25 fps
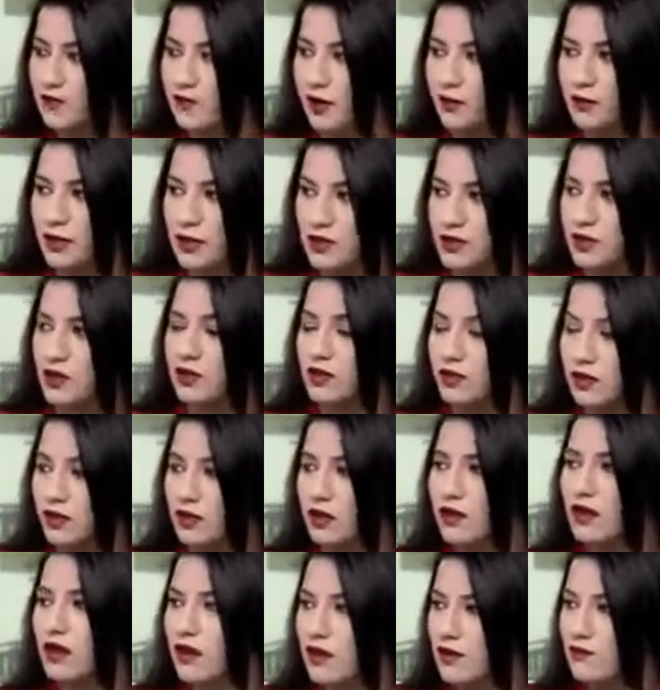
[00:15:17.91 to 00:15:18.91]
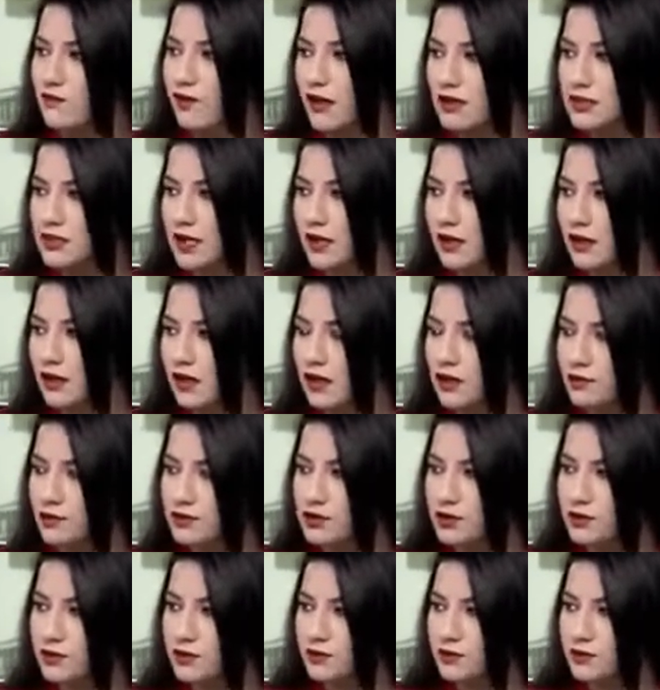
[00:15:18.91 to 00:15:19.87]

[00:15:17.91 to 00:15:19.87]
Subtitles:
from his or her FASTag account?